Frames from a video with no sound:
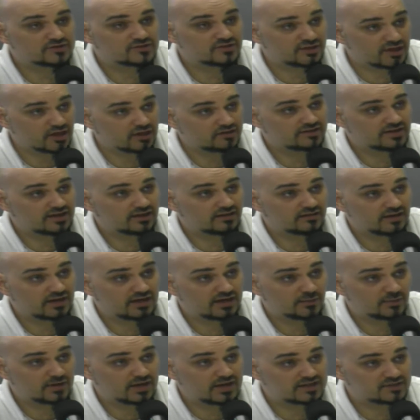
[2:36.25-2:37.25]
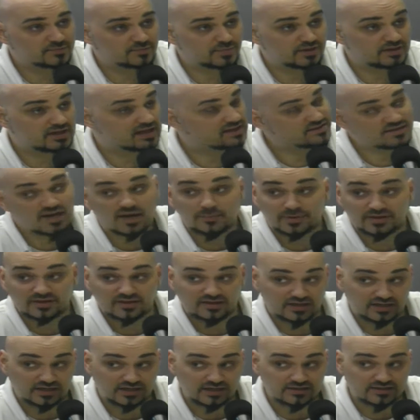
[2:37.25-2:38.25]
the young talent anyway, has been has not been
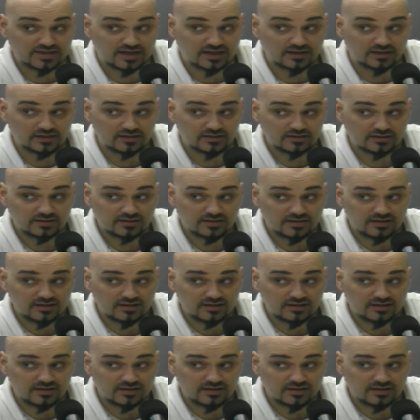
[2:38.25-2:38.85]
Canadian talent.